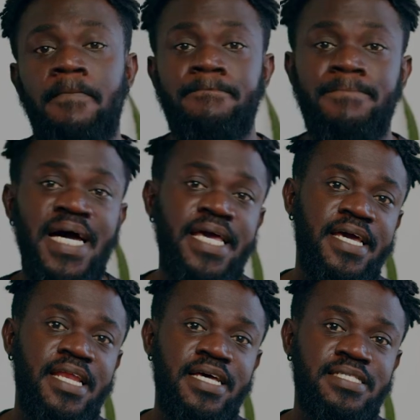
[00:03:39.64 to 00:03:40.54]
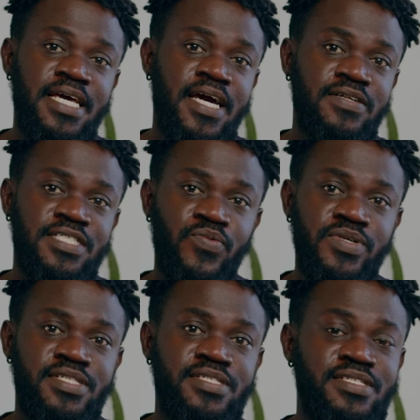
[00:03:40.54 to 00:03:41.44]
My earliest encounter
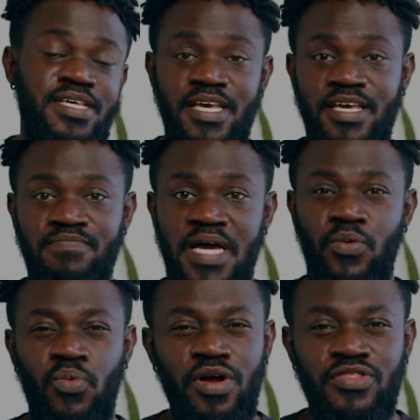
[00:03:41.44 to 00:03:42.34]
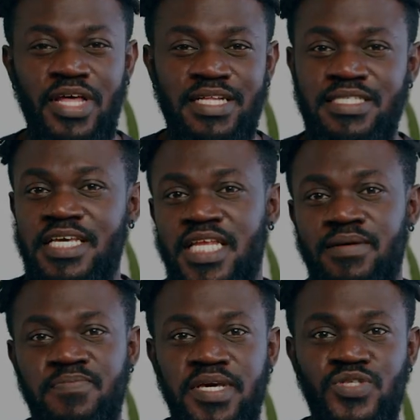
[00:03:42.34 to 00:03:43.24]
with seeing my worth and taking
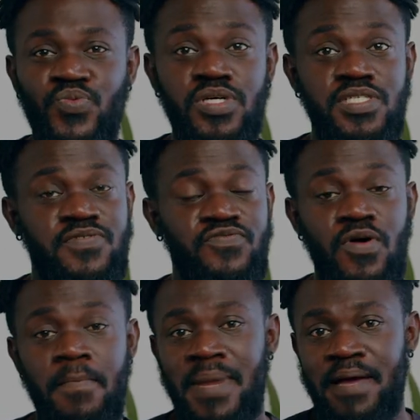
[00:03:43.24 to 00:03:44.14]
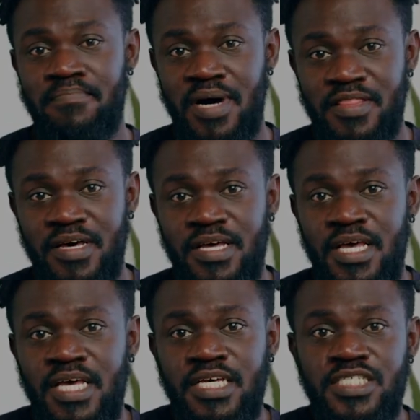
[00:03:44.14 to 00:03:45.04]
up space was from my mother.
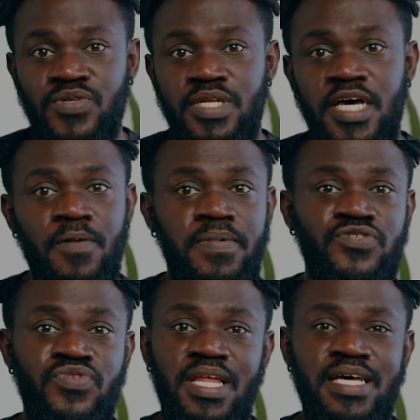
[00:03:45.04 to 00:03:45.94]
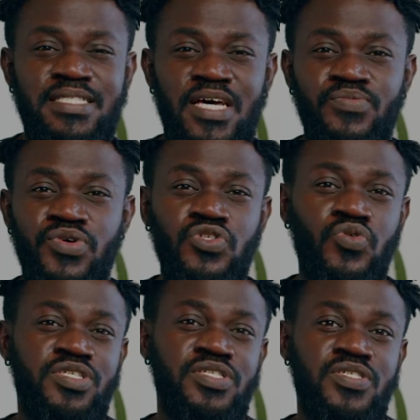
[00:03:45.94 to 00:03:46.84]
She would help us realize that we
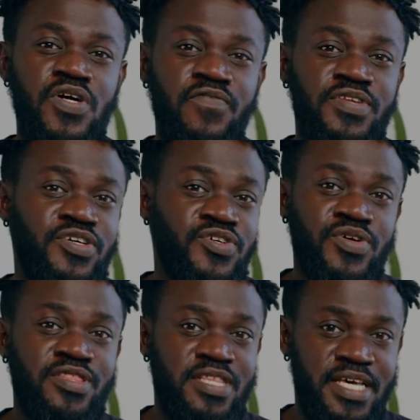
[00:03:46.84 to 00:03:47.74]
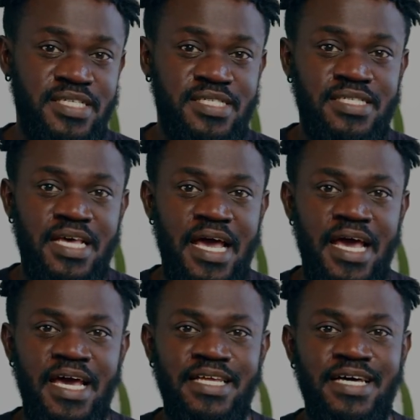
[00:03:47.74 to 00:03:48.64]
also deserved the good things.
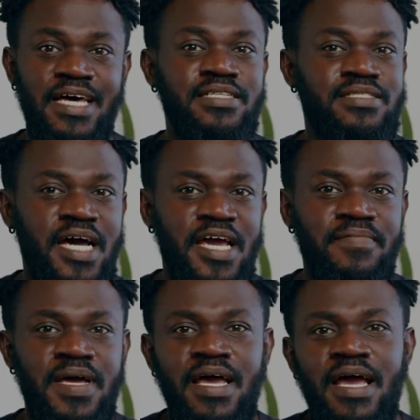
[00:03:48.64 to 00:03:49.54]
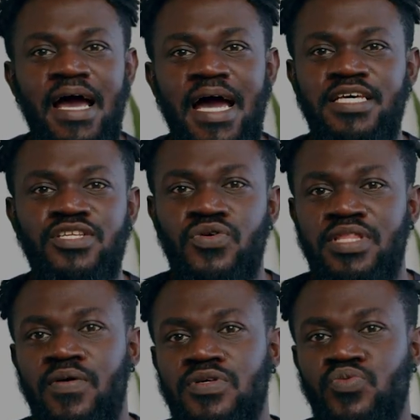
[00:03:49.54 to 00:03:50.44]
And at the time, I didn't know
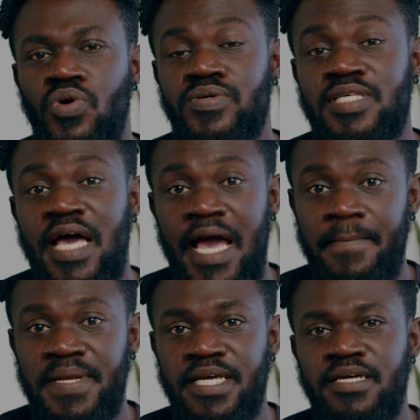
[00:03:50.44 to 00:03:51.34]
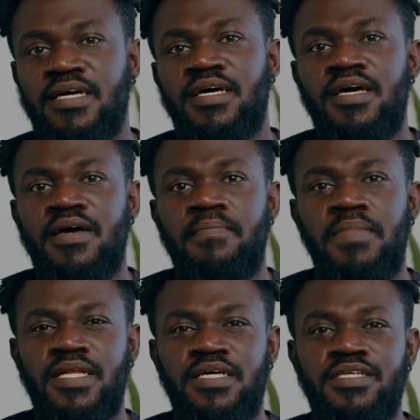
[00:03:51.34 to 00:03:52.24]
that was what was happening,
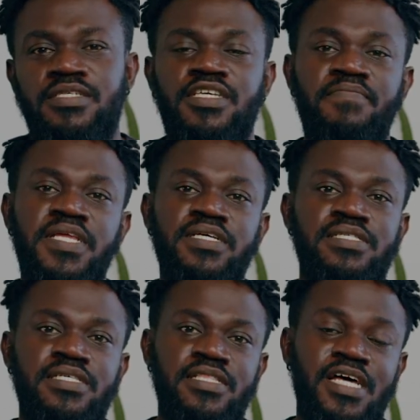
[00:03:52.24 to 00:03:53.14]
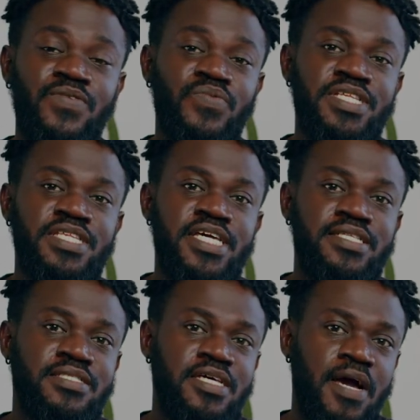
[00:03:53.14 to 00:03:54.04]
but she made us see that we
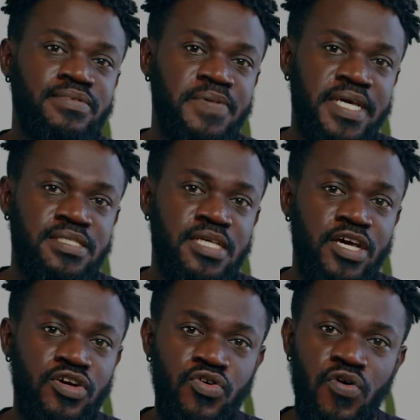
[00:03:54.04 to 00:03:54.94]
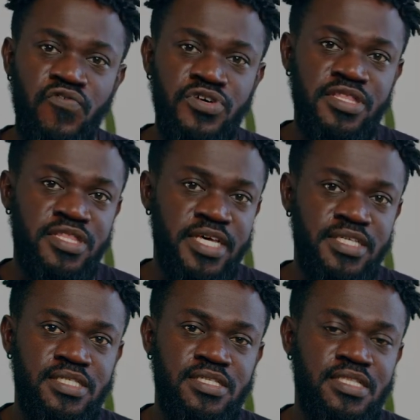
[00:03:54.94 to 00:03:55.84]
need to take up space and go for the
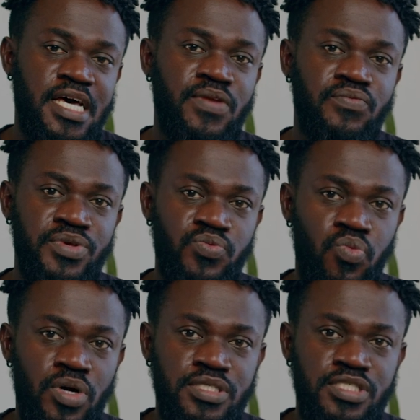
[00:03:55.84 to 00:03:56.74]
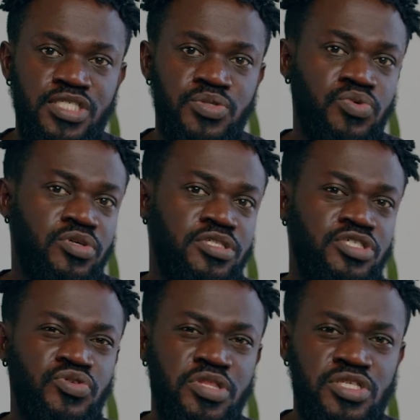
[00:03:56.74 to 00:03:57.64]
things that we want. She would
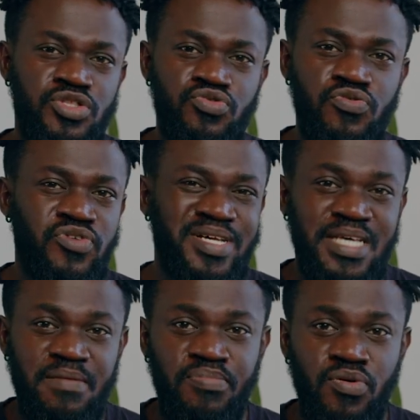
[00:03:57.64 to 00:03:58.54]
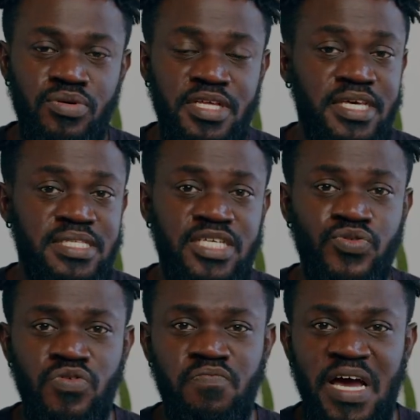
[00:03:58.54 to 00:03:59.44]
do this through, for example, the things that
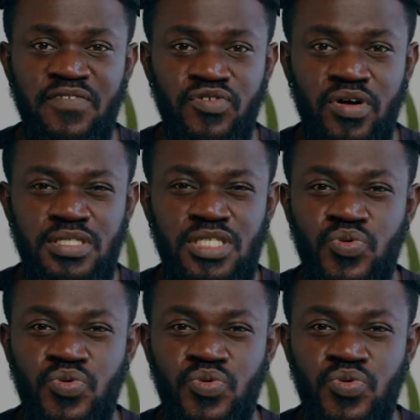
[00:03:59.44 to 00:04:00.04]
she would buy for us.